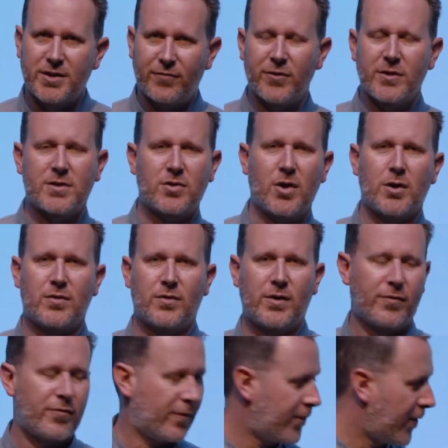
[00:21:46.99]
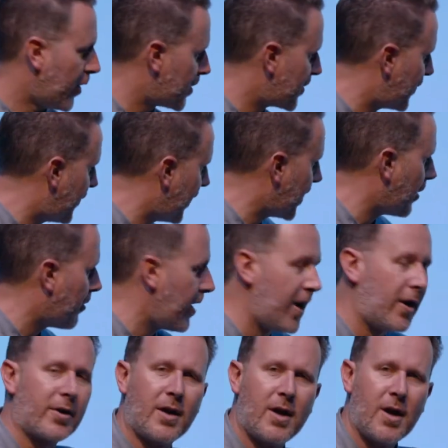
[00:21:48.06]
Different strokes for different folks. Figure
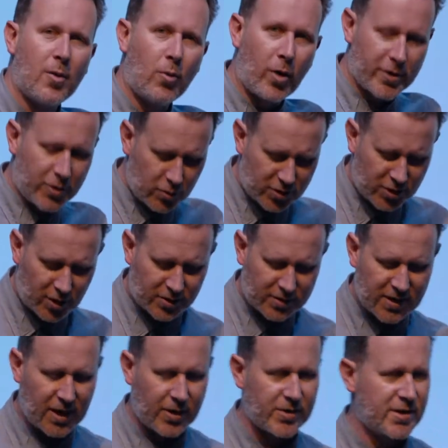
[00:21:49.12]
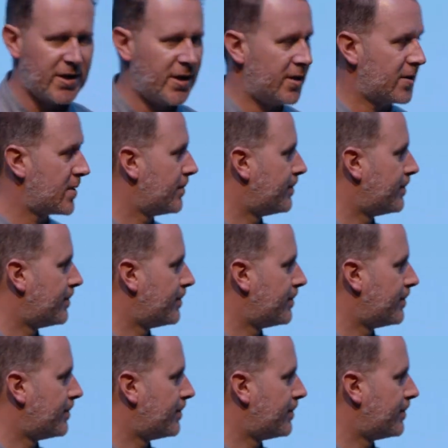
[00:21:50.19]
out what your child's currency is.